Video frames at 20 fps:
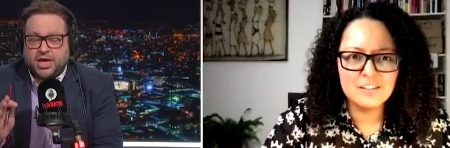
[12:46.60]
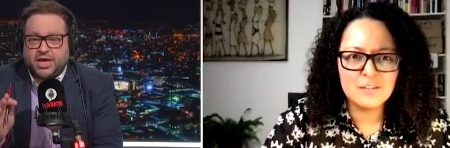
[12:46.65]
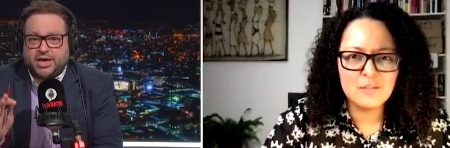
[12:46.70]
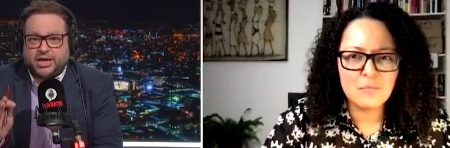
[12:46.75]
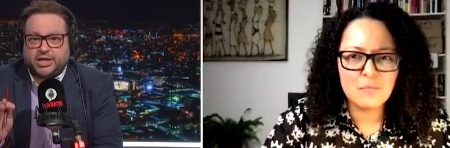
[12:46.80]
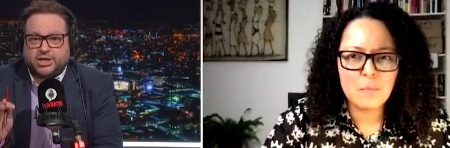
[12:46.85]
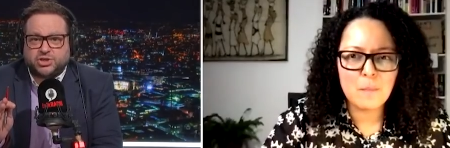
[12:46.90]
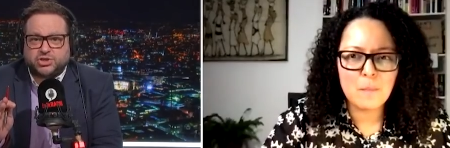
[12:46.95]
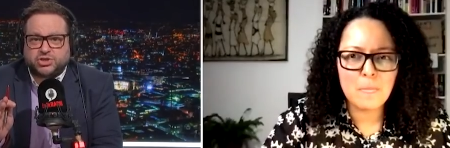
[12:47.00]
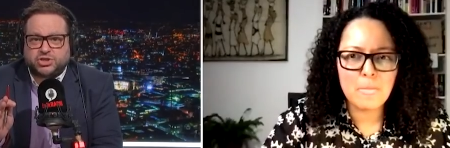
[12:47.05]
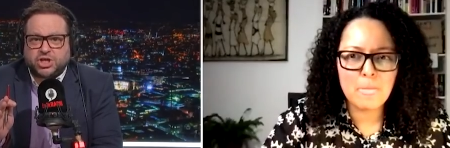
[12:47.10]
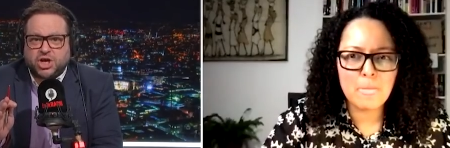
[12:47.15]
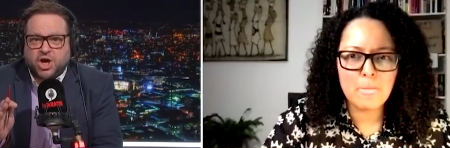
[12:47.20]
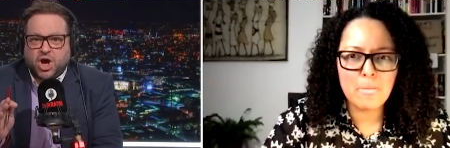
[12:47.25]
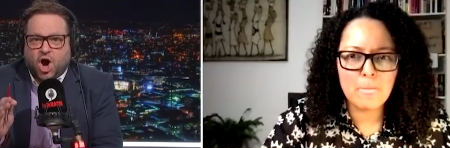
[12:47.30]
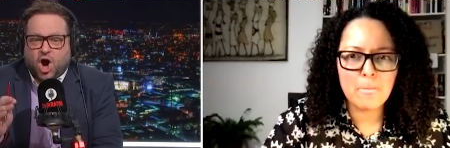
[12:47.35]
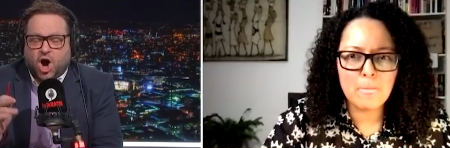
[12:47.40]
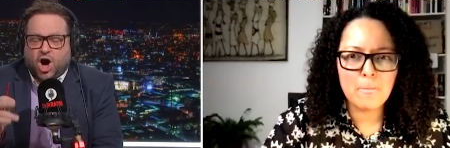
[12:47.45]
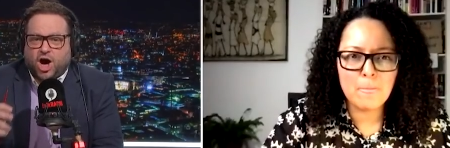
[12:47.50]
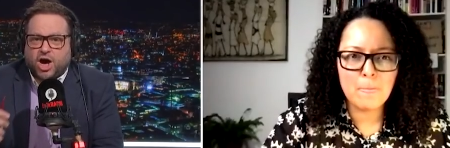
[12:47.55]
Speaker 1: is
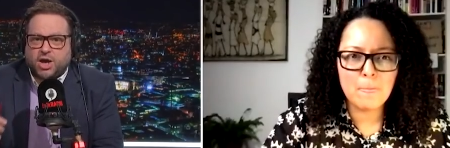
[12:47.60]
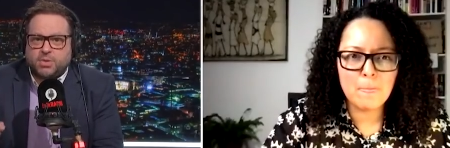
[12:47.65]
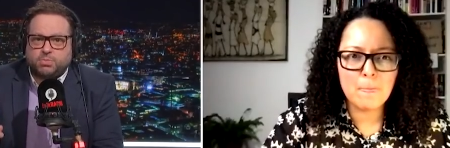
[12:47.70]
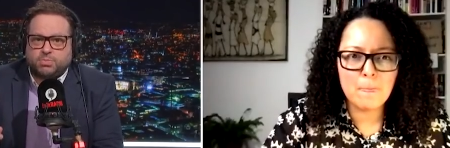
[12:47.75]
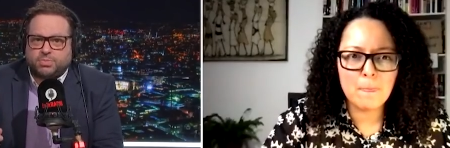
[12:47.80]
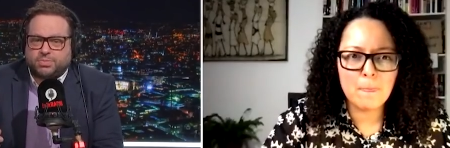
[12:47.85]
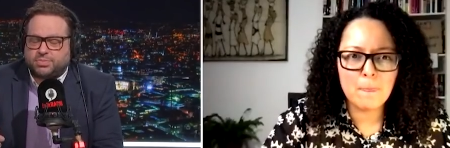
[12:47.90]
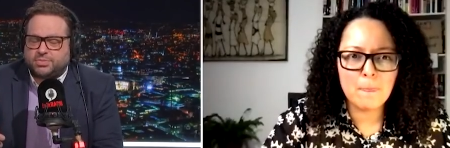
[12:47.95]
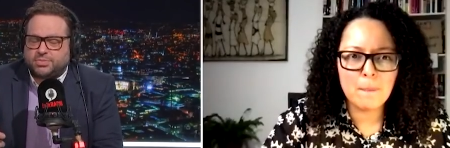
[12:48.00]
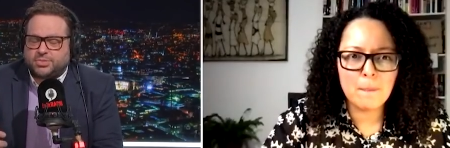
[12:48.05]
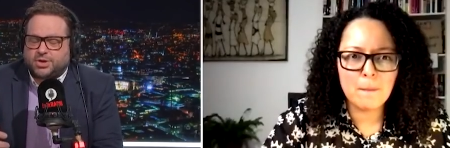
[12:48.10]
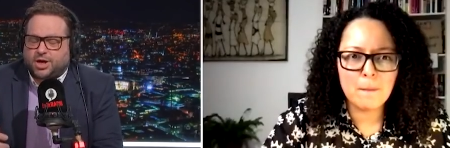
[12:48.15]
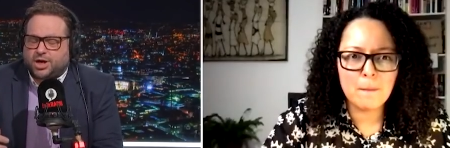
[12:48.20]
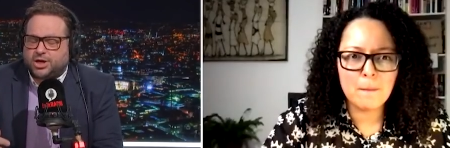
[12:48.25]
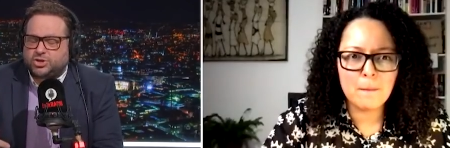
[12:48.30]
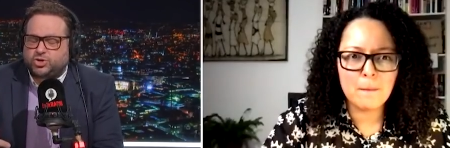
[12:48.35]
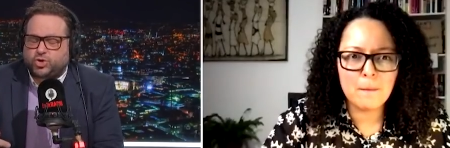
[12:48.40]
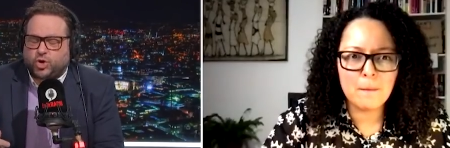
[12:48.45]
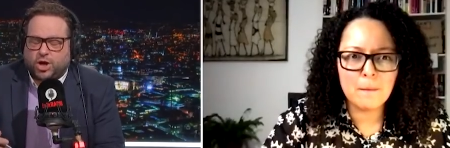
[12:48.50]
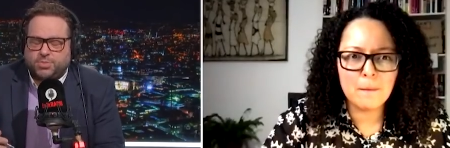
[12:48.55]
I'm
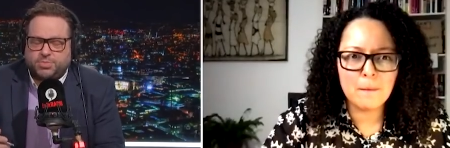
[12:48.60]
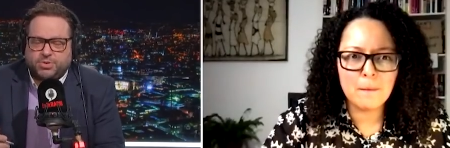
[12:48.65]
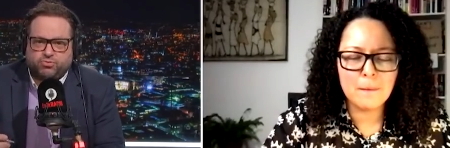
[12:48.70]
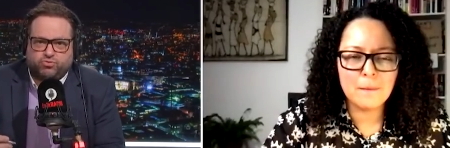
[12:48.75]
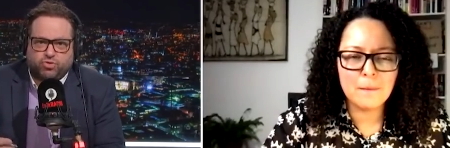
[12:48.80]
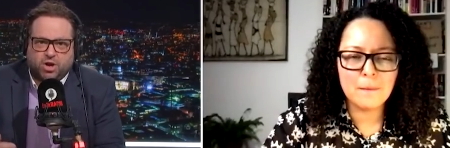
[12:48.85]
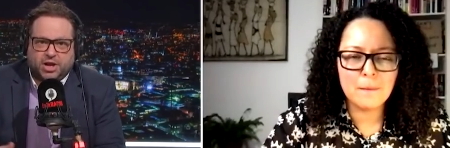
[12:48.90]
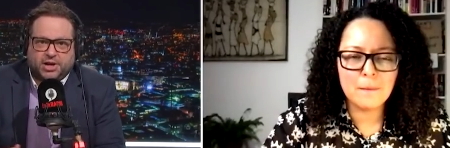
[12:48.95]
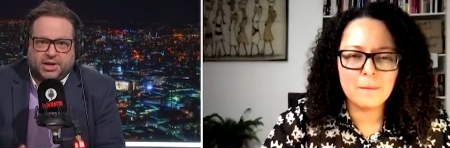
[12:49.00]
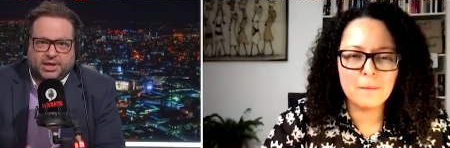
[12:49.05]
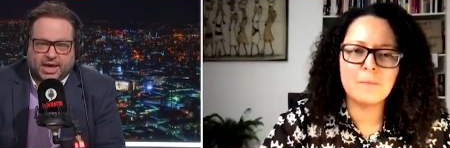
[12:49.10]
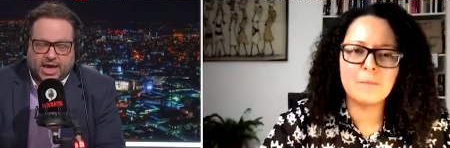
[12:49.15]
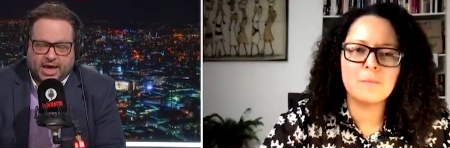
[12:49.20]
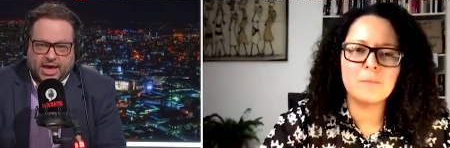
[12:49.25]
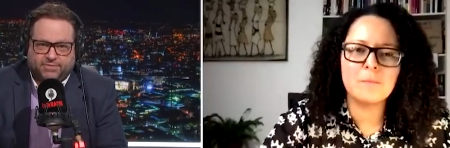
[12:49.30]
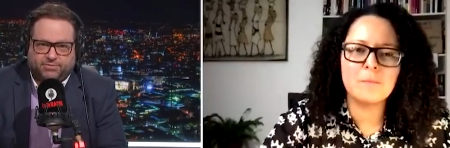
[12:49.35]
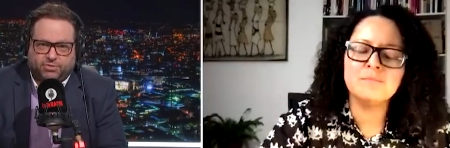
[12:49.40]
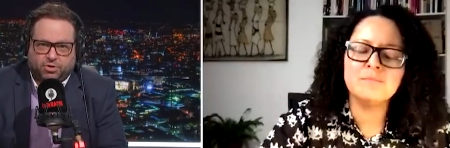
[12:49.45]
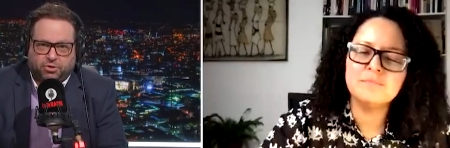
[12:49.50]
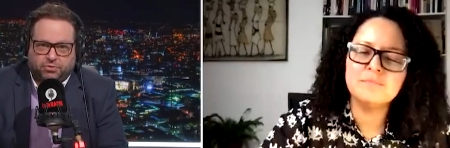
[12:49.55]
I try and be really
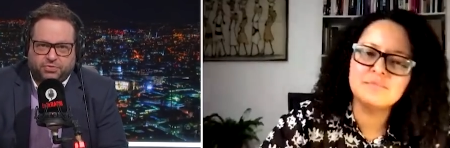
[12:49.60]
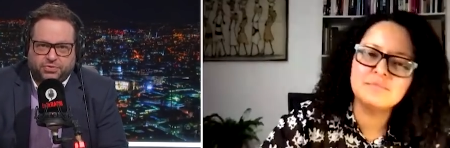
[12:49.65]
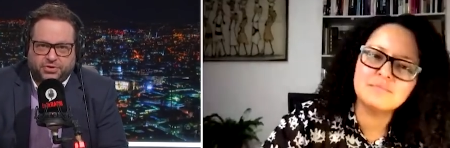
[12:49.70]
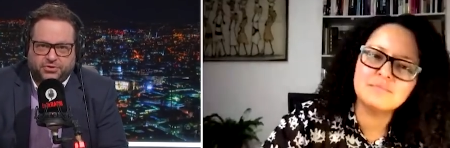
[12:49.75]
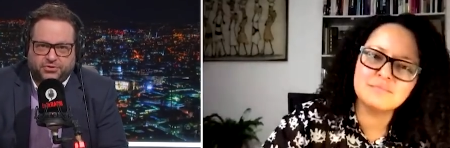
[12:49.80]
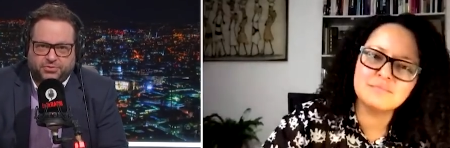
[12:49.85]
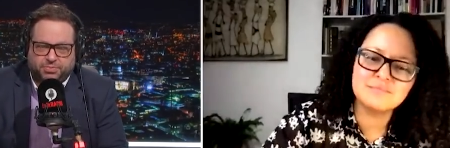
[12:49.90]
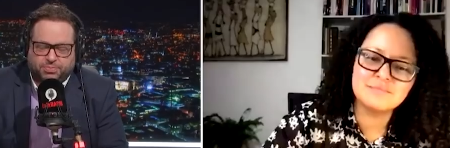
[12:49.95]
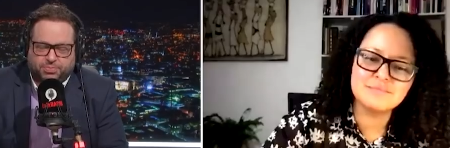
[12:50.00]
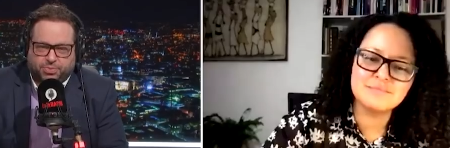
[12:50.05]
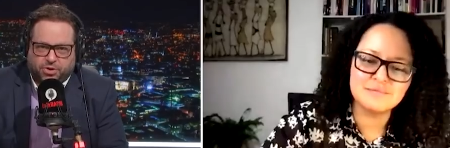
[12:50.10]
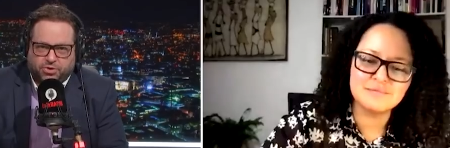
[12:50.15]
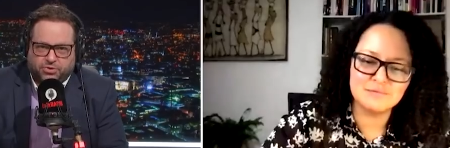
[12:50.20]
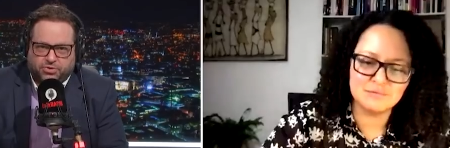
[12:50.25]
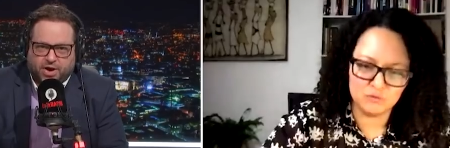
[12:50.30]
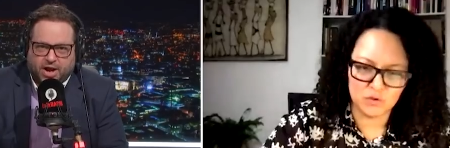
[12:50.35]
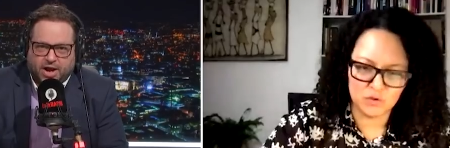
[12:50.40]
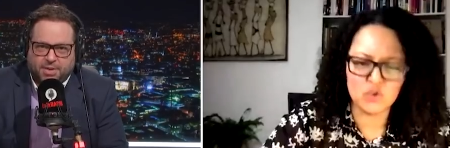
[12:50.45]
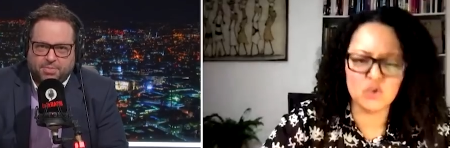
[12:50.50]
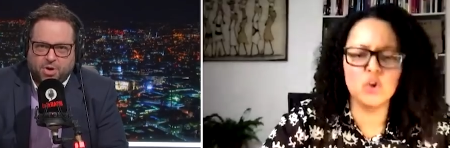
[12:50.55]
careful on this
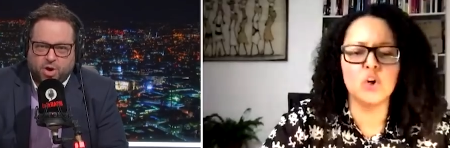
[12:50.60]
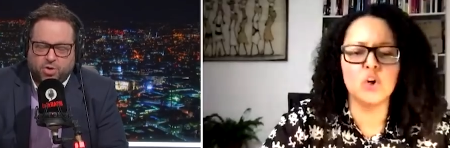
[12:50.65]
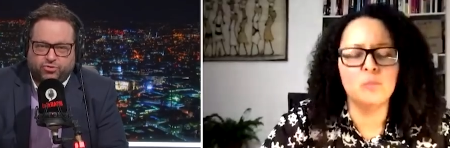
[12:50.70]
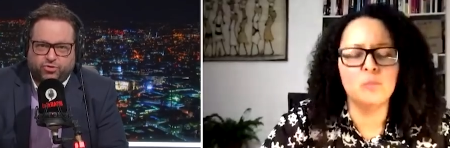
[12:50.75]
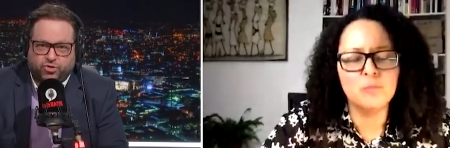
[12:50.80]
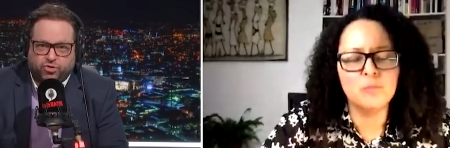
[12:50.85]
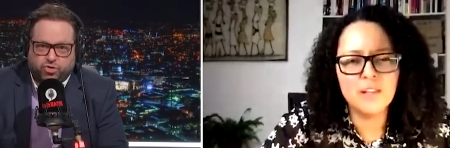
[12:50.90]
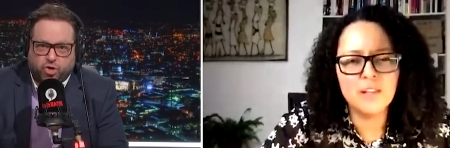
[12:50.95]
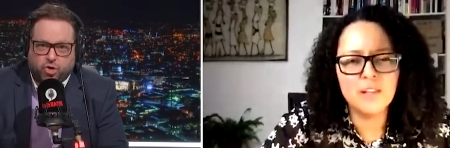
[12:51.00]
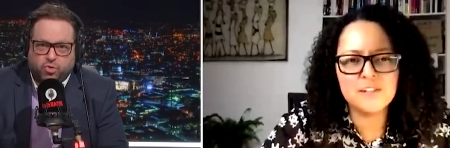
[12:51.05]
program sure.